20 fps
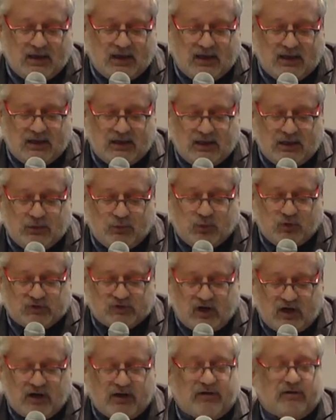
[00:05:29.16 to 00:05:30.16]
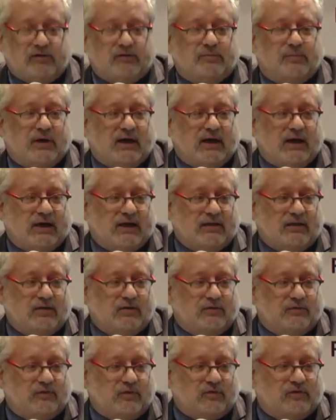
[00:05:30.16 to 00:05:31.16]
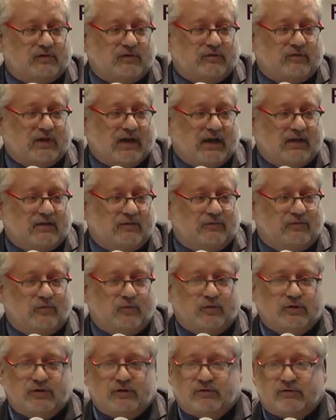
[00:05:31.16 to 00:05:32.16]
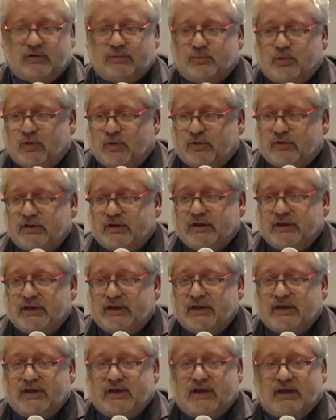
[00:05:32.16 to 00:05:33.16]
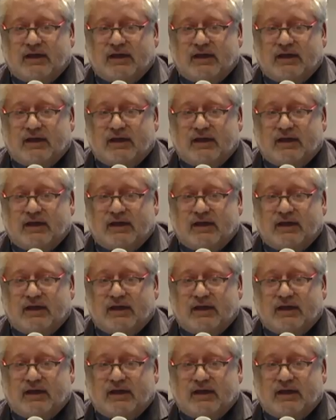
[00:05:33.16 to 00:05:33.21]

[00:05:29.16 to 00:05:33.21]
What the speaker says: And he was hired by the University of California at Berkeley